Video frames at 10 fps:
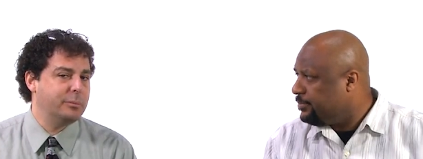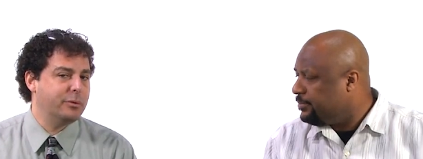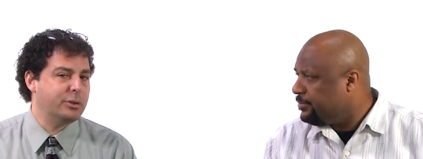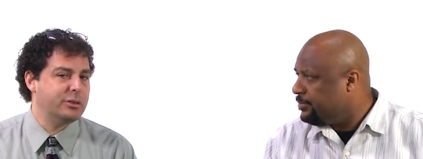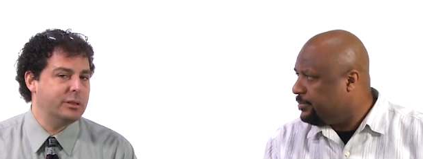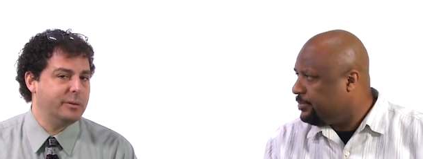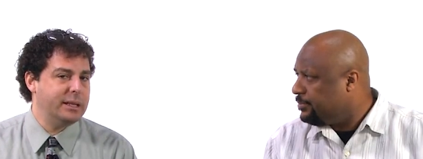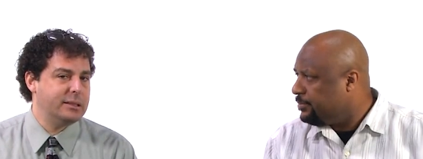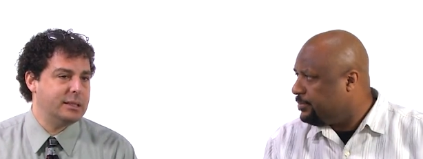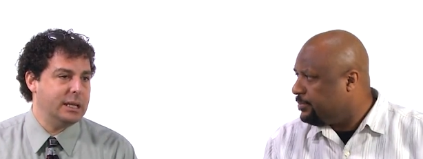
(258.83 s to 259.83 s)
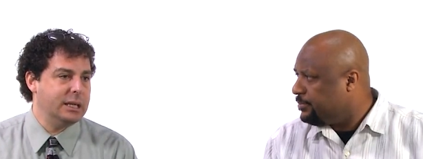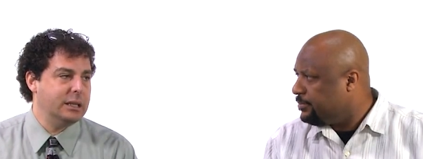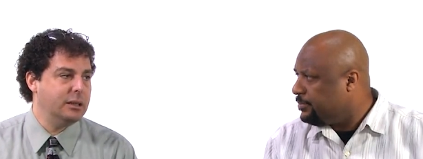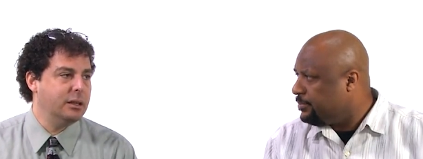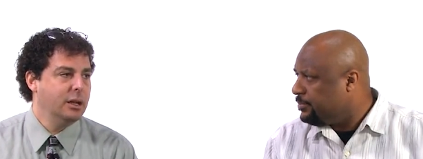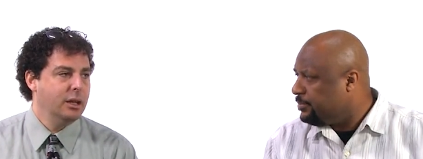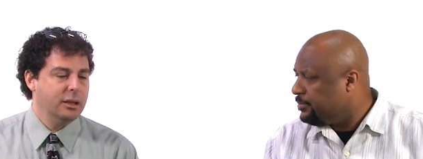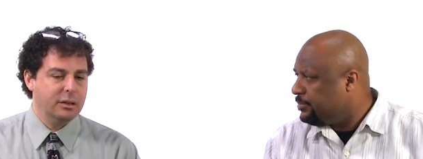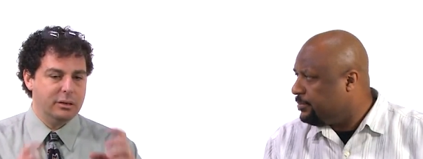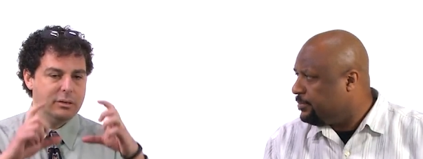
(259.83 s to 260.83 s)
Speaker 1: some version of this in
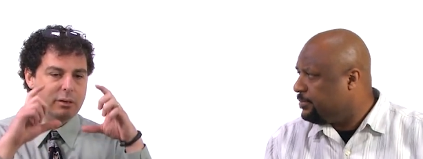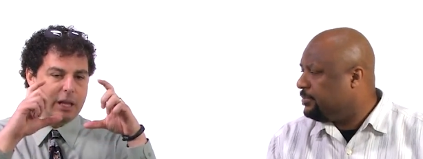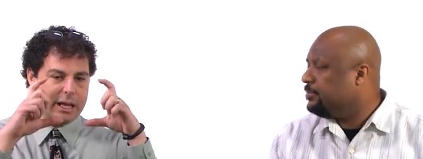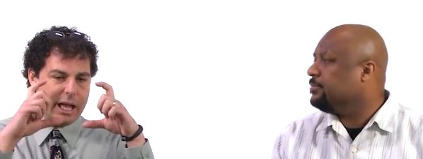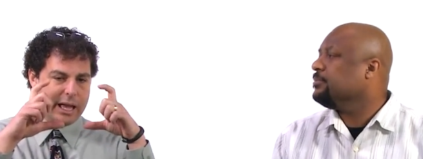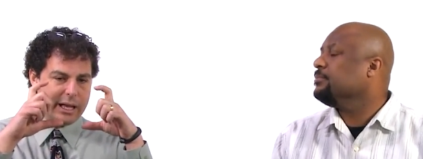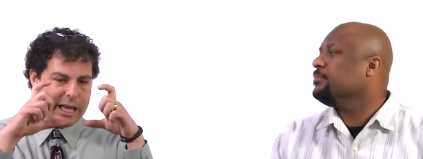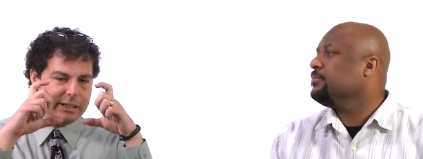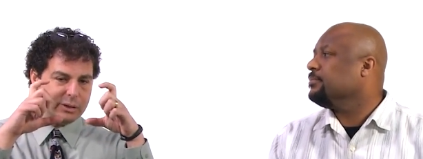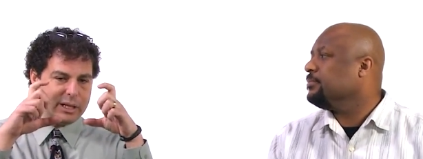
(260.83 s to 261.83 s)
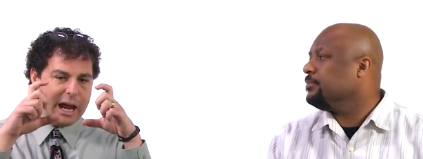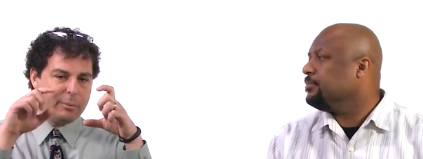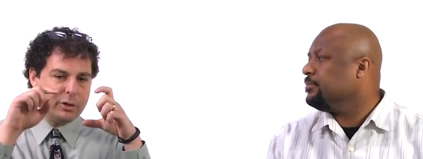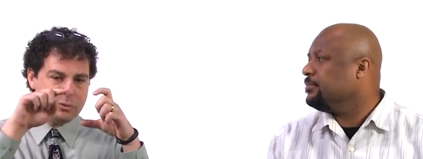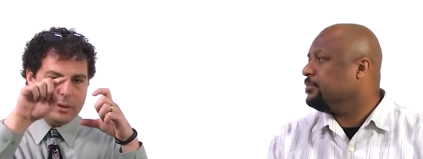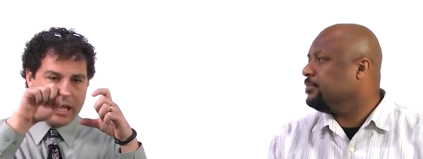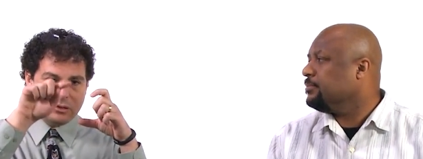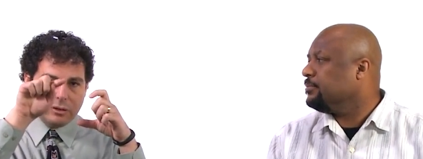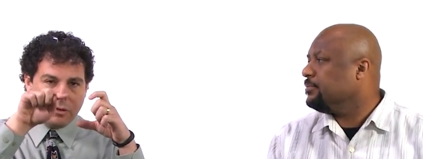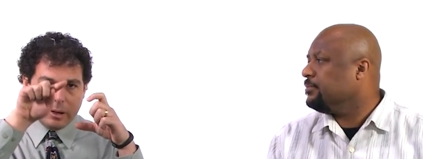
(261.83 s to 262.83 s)
handheld cameras when they
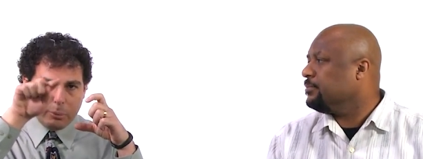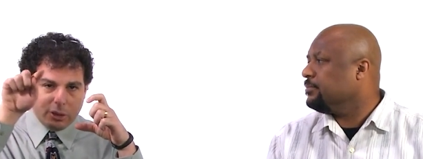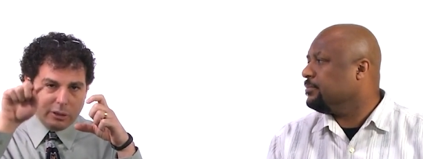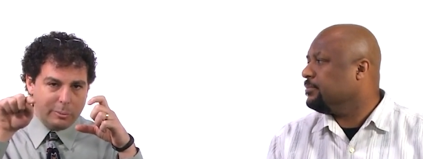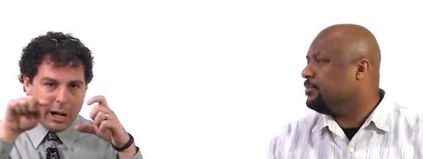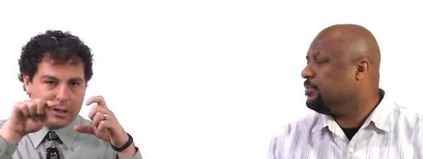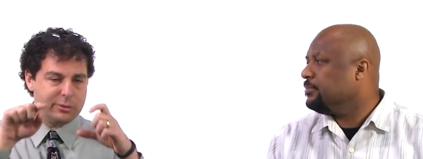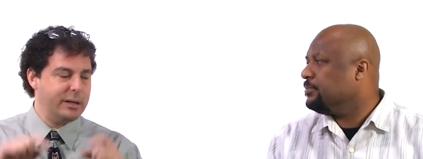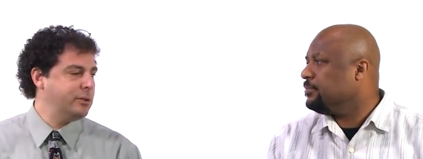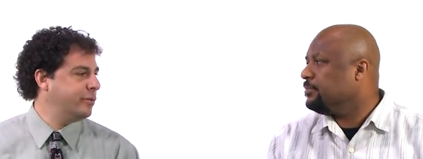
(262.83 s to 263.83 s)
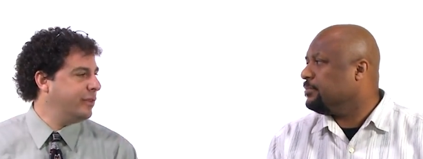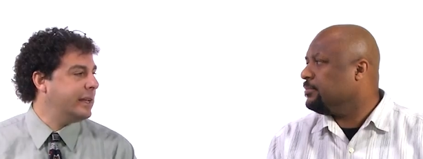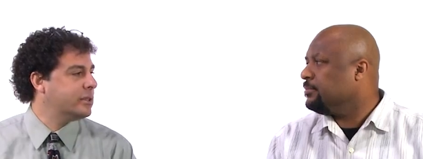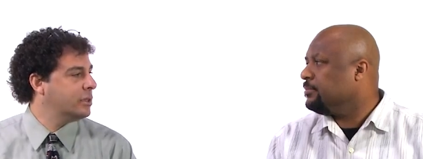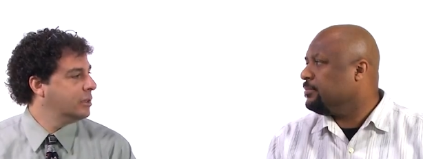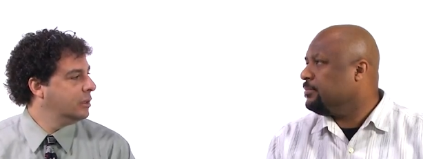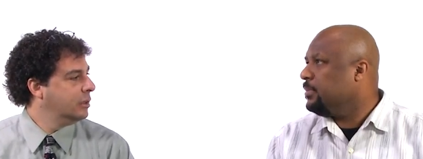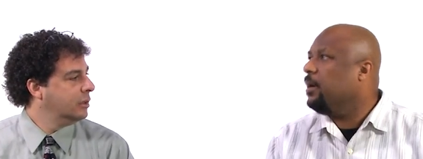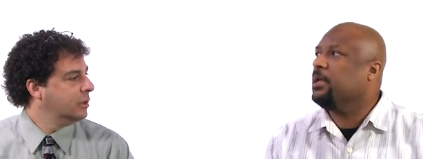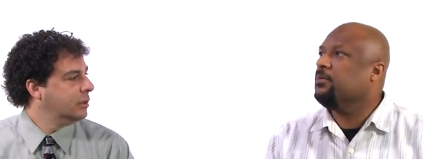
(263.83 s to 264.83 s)
actually find, put a little box around your face.
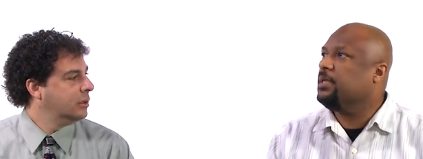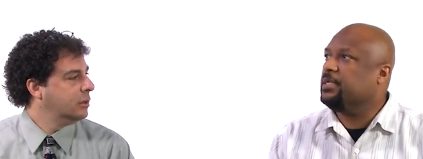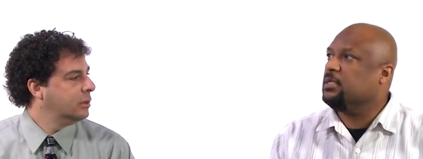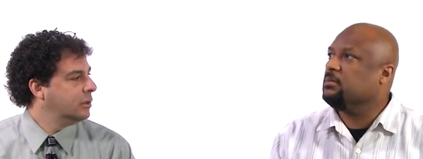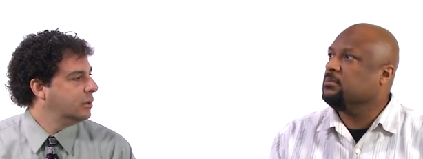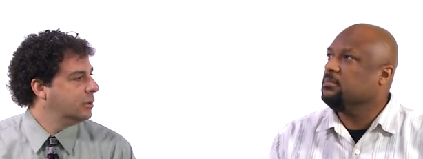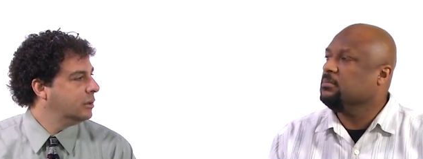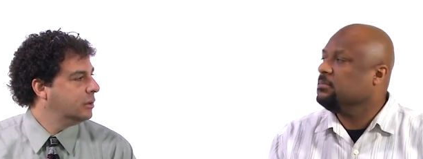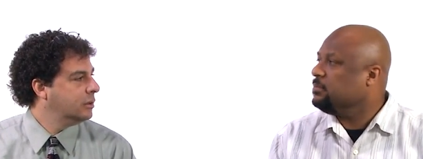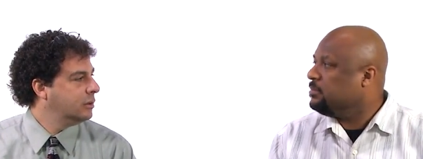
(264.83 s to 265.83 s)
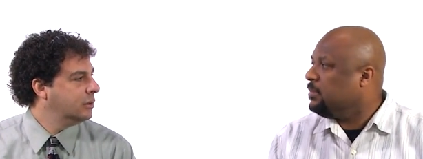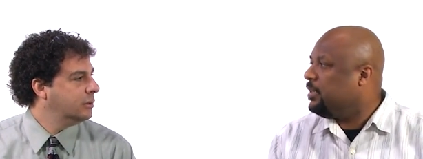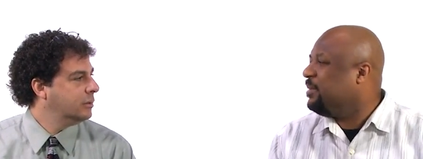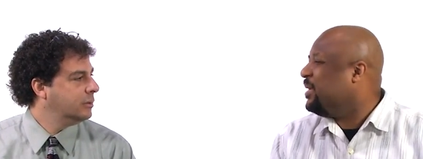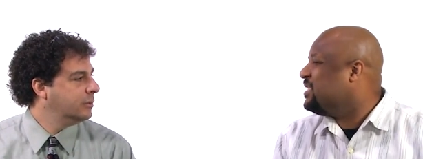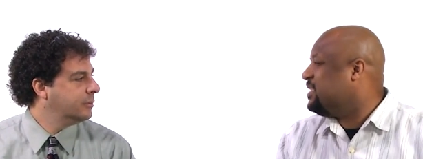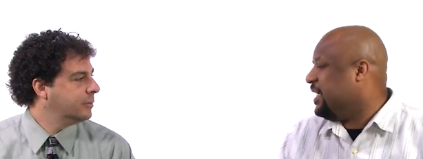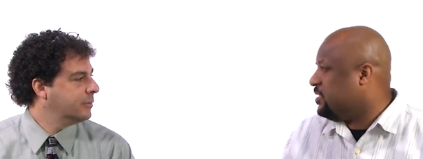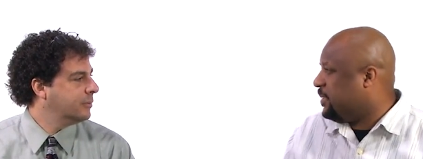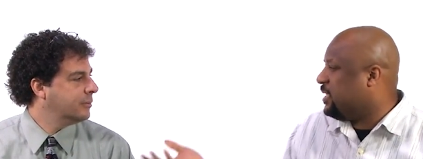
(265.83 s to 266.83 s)
Speaker 2: Oh, I didn't realize that. Well, that makes
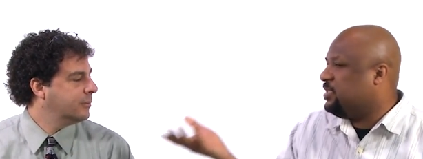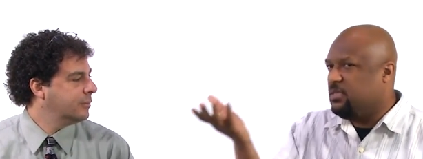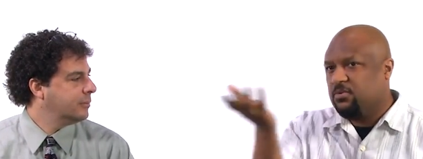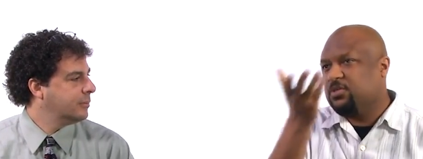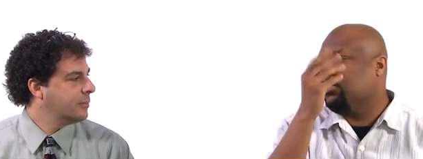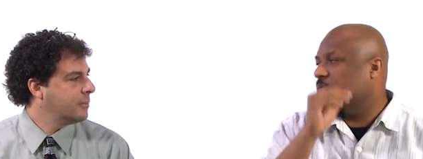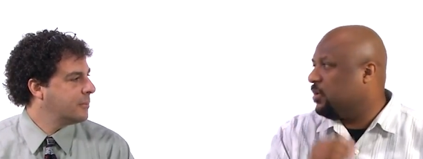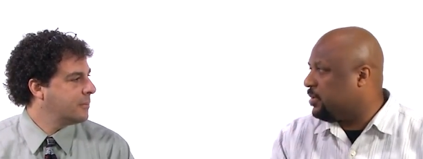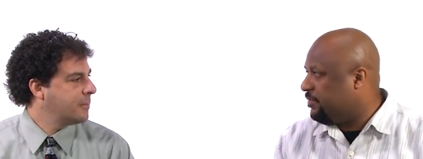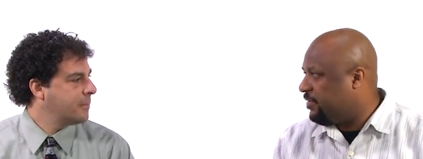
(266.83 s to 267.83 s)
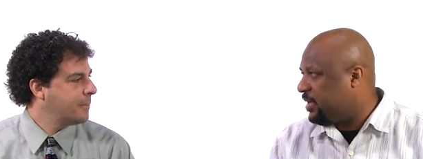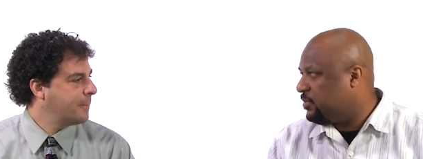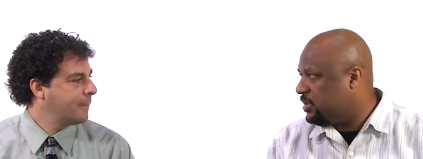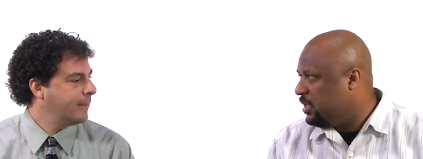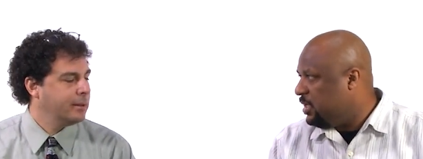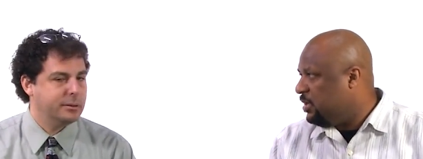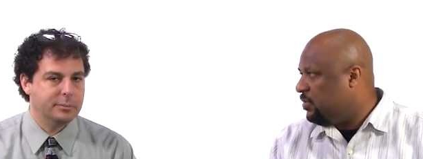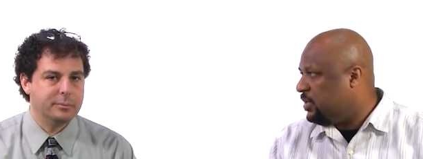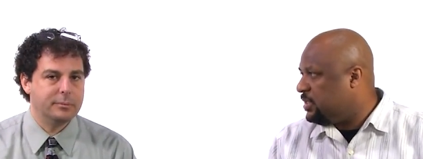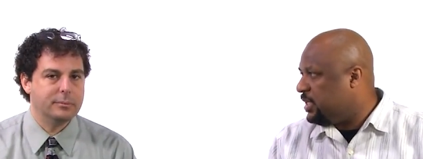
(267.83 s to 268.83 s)
sense because the original work, in fact, was
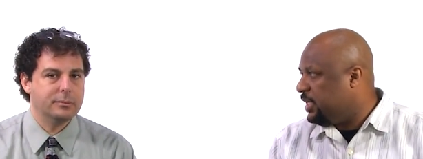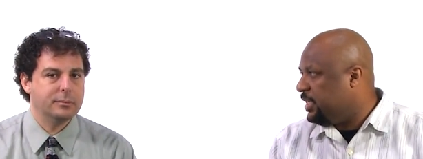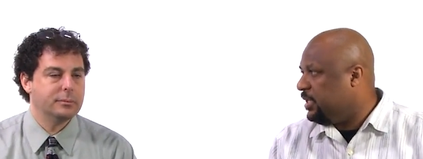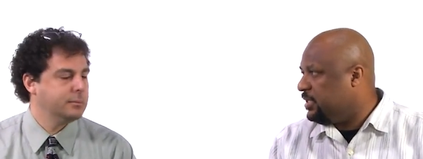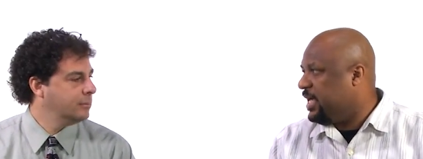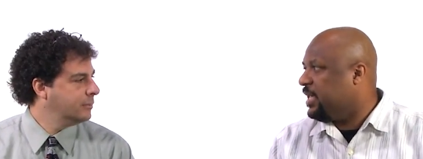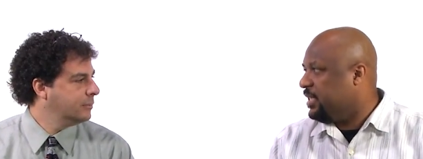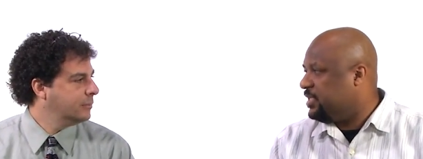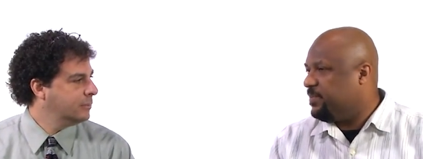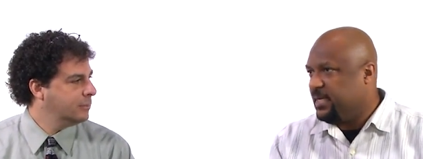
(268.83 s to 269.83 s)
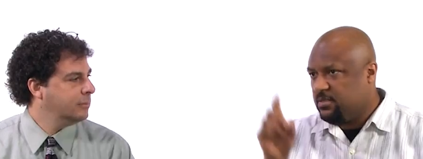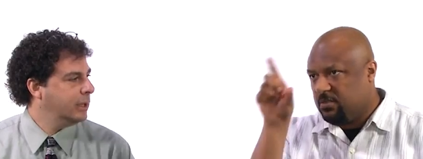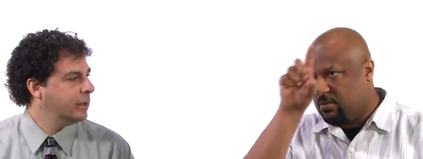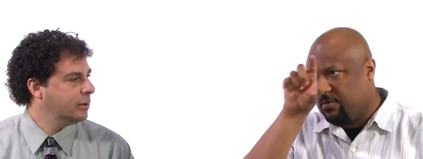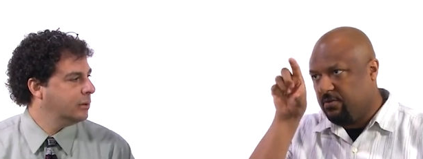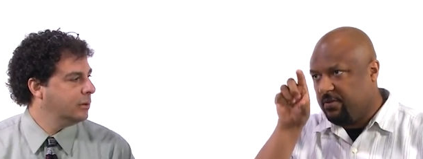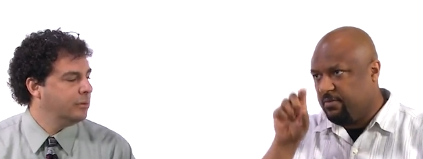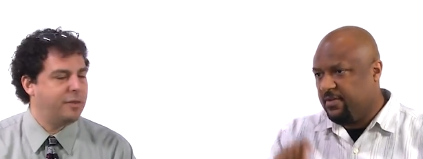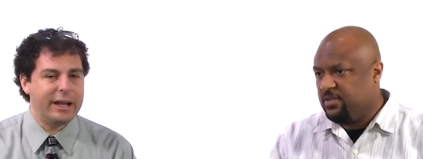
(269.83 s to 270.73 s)
was uh, in exactly that space. It yeah. sort of doing